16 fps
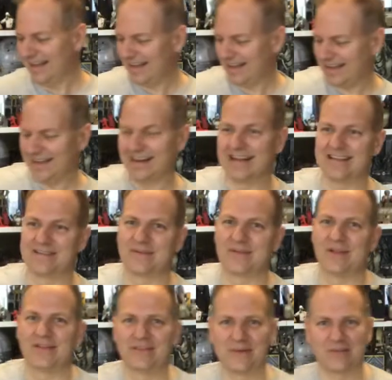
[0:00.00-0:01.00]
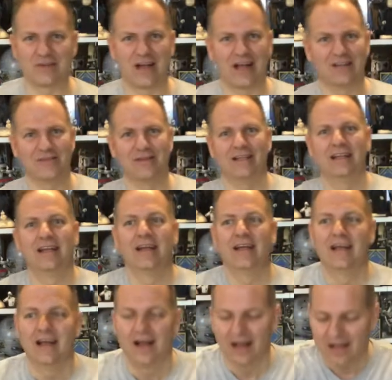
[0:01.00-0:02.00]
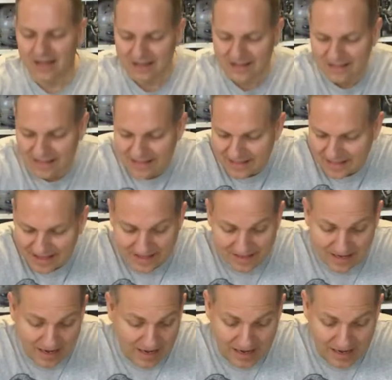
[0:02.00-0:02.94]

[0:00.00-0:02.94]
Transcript: I gotta get some close-up shots with it. It,